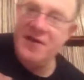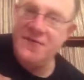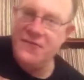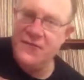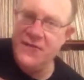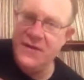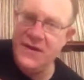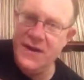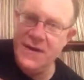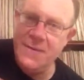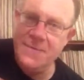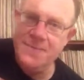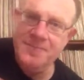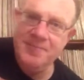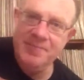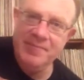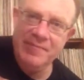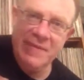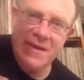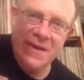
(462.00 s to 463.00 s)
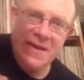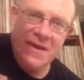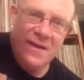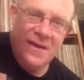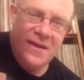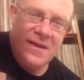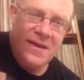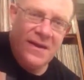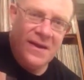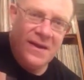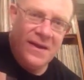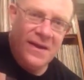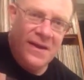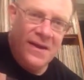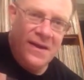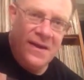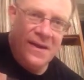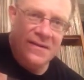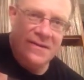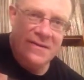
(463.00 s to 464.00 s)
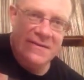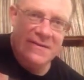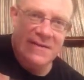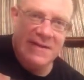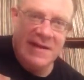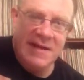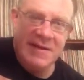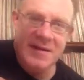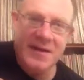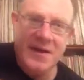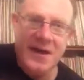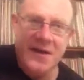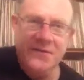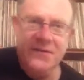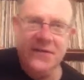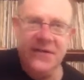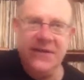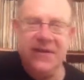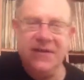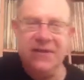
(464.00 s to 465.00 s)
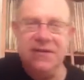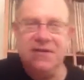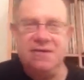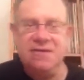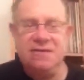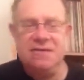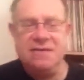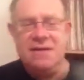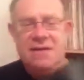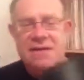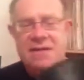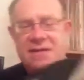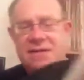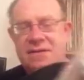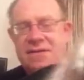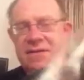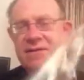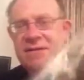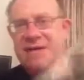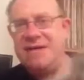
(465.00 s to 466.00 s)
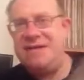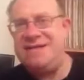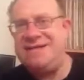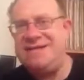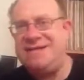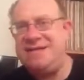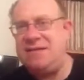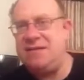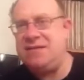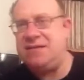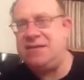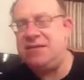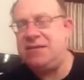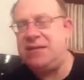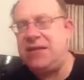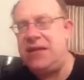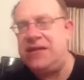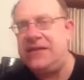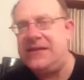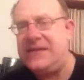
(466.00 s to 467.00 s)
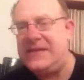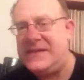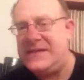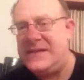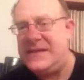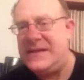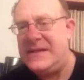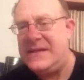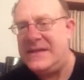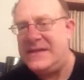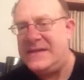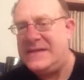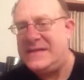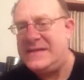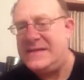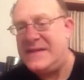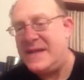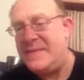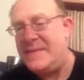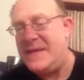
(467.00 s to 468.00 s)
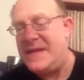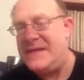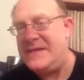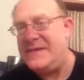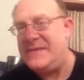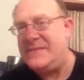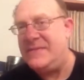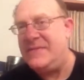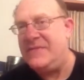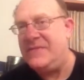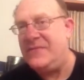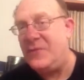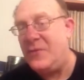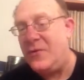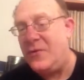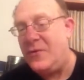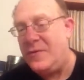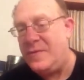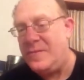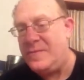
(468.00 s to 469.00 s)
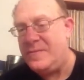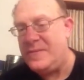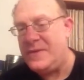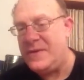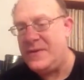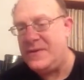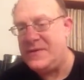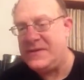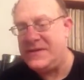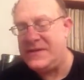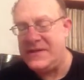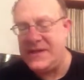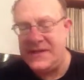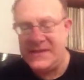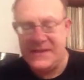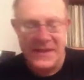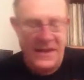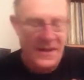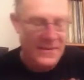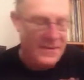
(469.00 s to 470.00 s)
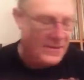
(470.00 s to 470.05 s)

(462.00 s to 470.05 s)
Africa. This is another country that is not exist as same as before, because at the time